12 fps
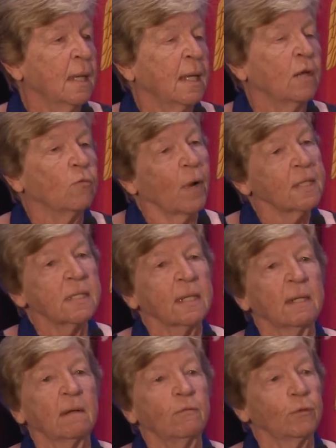in
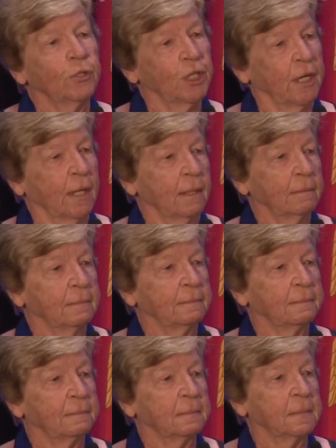Reston, Virginia.
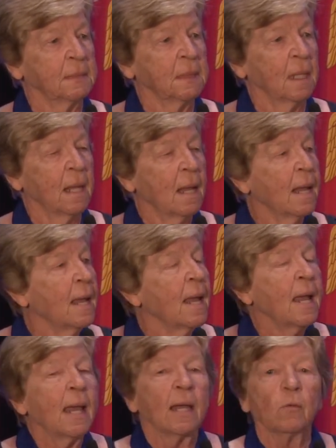
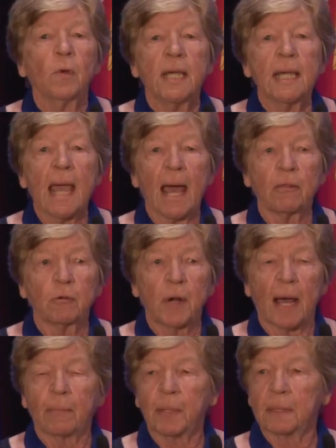And we gathered
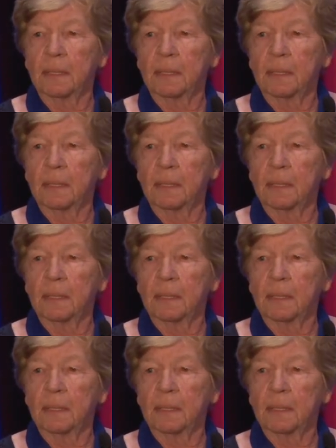up